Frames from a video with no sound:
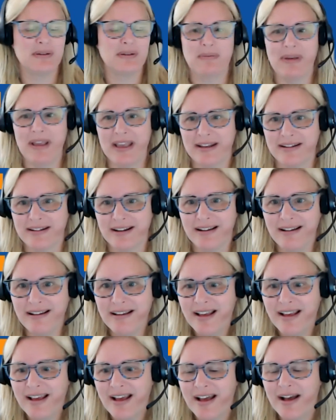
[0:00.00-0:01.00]
Amanda.
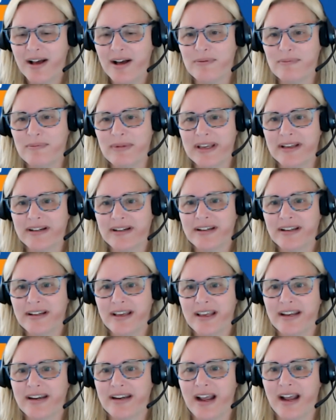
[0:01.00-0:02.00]
Amanda
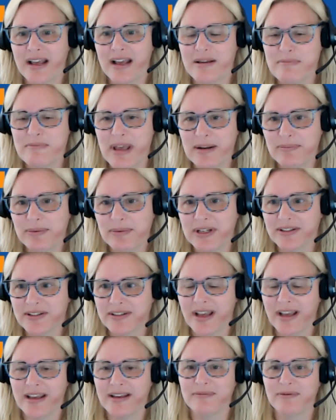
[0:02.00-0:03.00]
and I met because
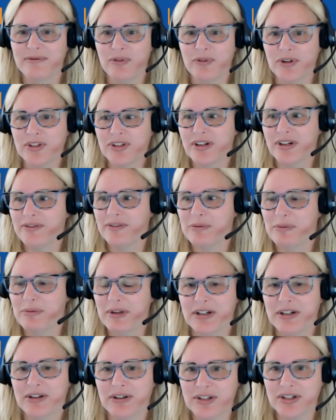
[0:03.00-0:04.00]
I am fortunate enough to
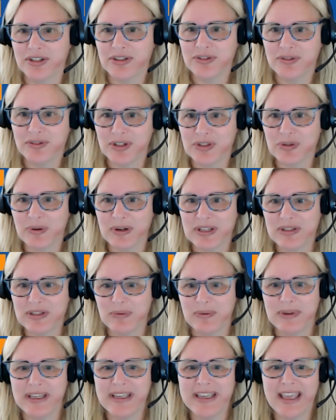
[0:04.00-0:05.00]
be in her district twice
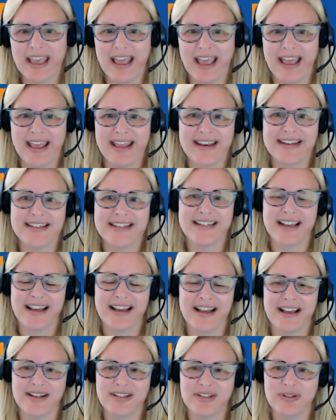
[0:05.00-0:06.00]
a week and
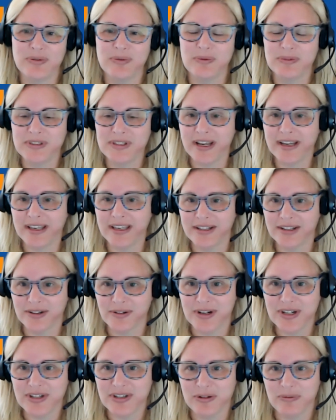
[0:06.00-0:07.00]
do tech
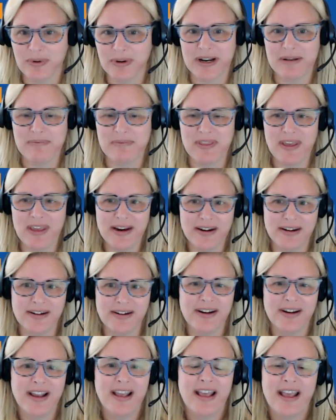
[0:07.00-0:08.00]
integration when I'm
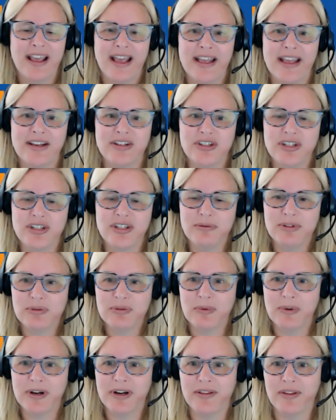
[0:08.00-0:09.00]
there. And she was
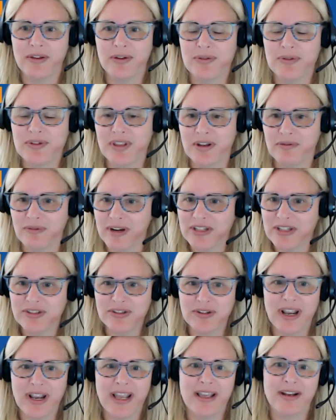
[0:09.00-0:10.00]
one of those that
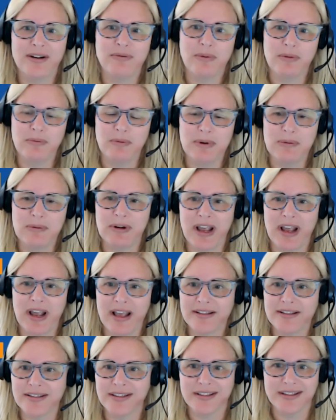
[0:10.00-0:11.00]
raised her hand when we were
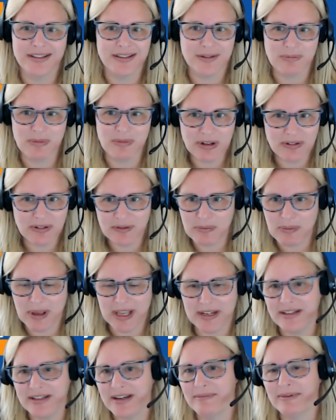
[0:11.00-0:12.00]
asking in the middle of a
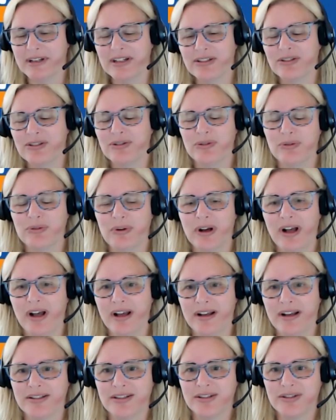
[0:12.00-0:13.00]
pandemic to
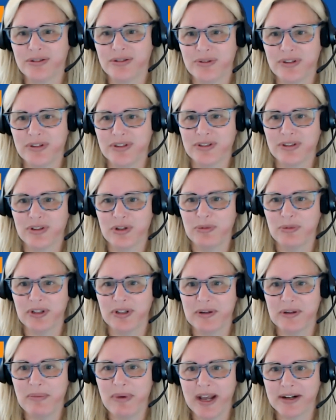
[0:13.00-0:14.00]
do this global
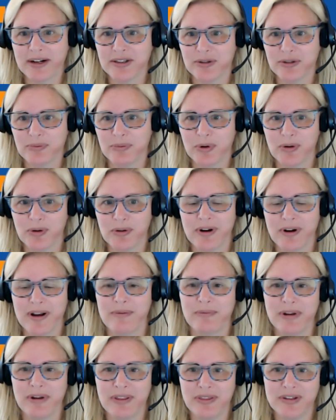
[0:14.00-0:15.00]
impactor
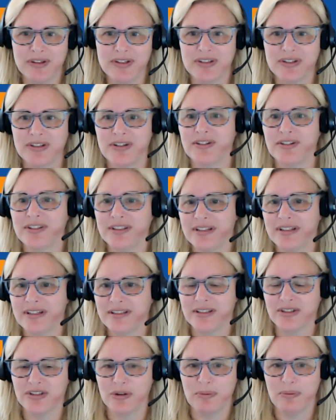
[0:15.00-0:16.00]
program with the Digital
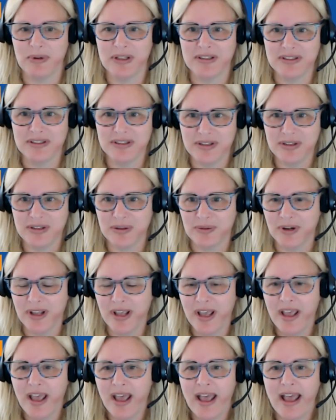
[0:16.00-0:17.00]
Citizenship Institute.
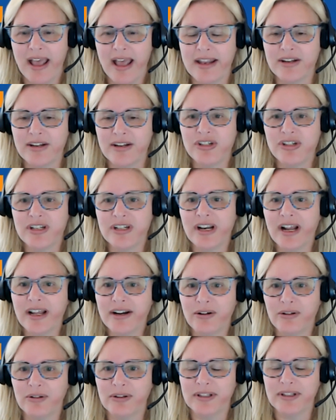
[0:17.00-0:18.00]
And she
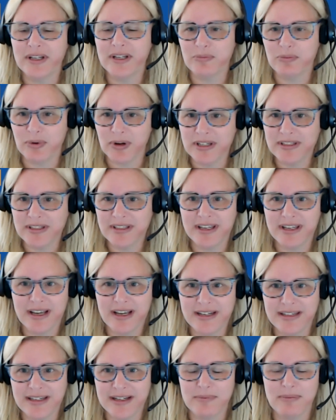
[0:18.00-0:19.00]
not only embraced the
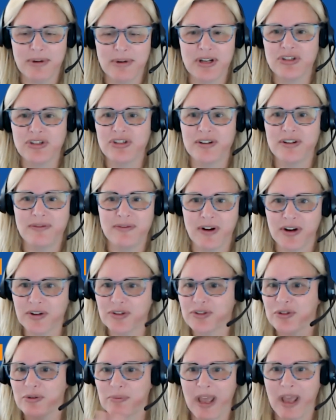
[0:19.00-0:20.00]
idea, but she far
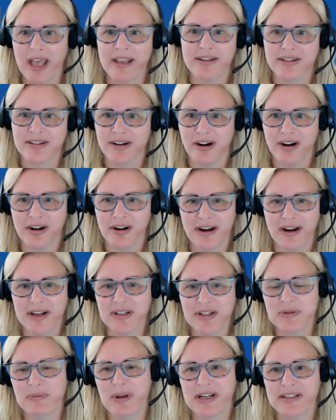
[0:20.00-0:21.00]
surpassed our
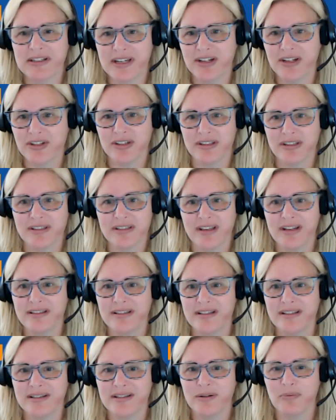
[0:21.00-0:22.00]
expectations and
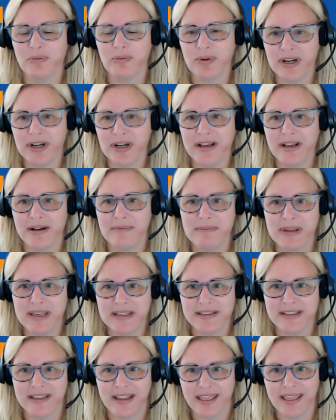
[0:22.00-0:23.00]
did some pretty
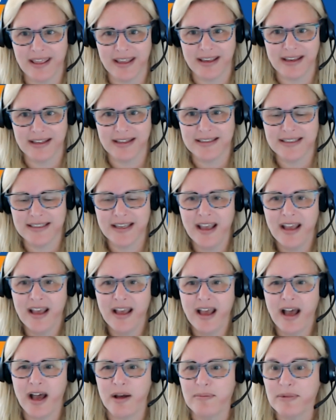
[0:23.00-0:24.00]
amazing things.
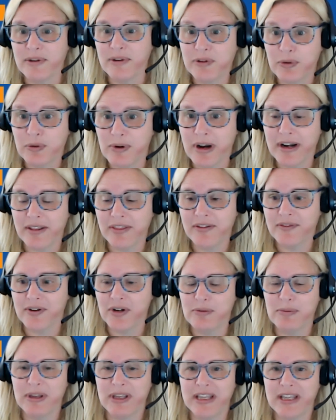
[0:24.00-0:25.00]
If you were on at the
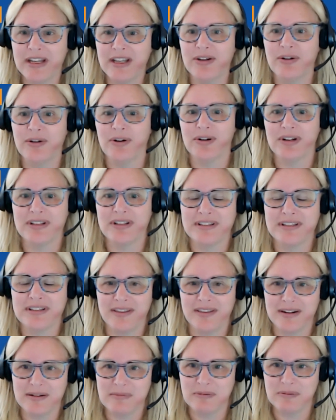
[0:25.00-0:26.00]
very beginning, you heard us
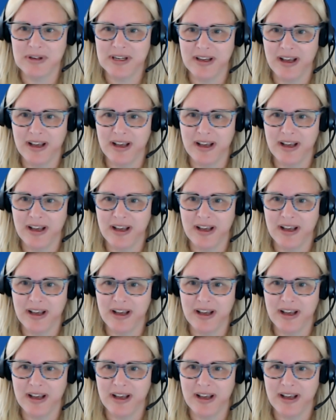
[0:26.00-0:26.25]
say that we